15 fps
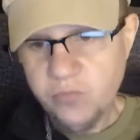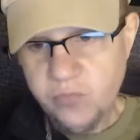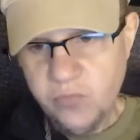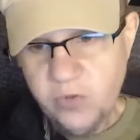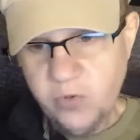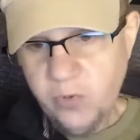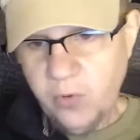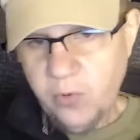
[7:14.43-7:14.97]

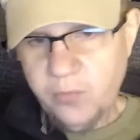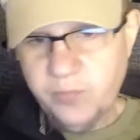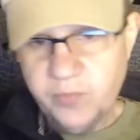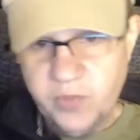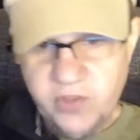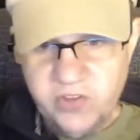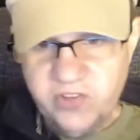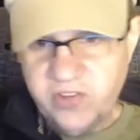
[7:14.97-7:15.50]
you won't
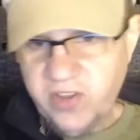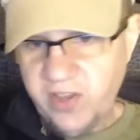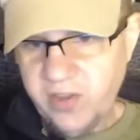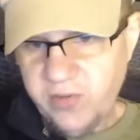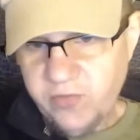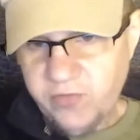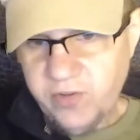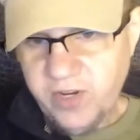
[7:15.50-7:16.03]
miss a
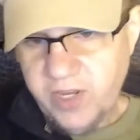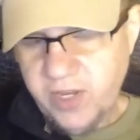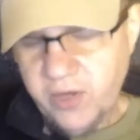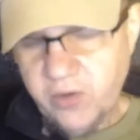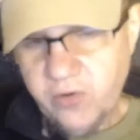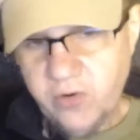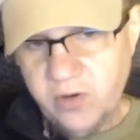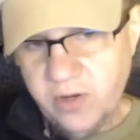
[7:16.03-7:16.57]

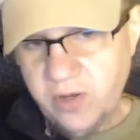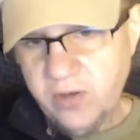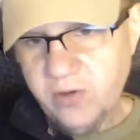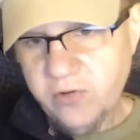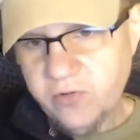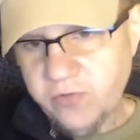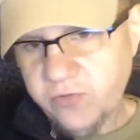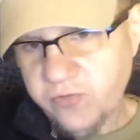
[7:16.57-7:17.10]
video
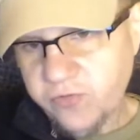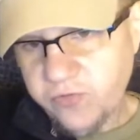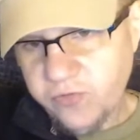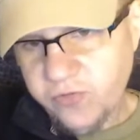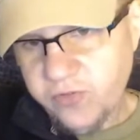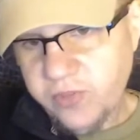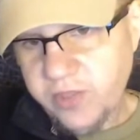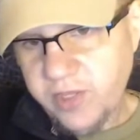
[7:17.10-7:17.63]
of
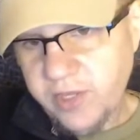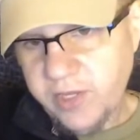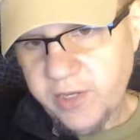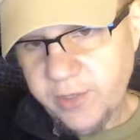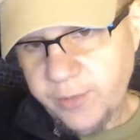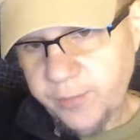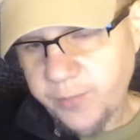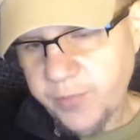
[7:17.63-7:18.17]

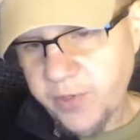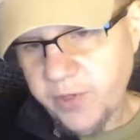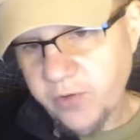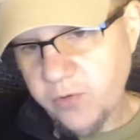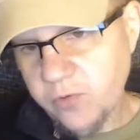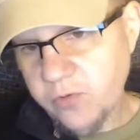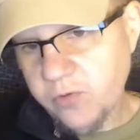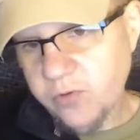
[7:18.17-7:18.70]
the
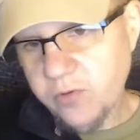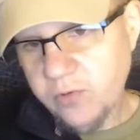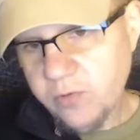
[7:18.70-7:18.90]
build.